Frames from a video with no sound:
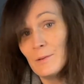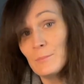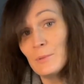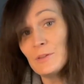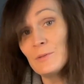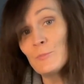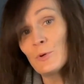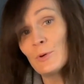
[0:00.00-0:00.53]

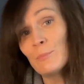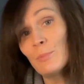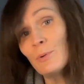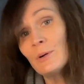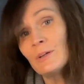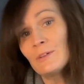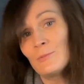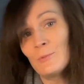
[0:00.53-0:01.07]
But the more
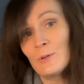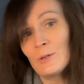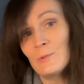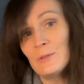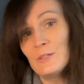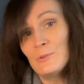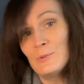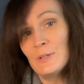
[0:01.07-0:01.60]
important work
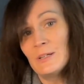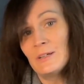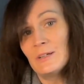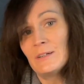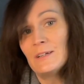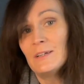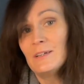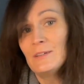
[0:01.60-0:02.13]
we do
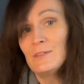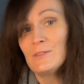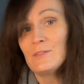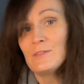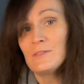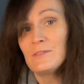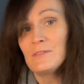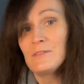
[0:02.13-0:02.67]
here
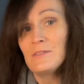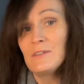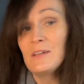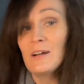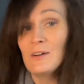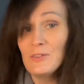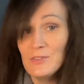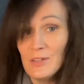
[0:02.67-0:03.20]
is in
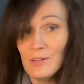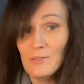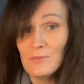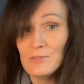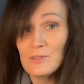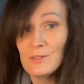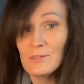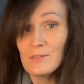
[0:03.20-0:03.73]
ourselves,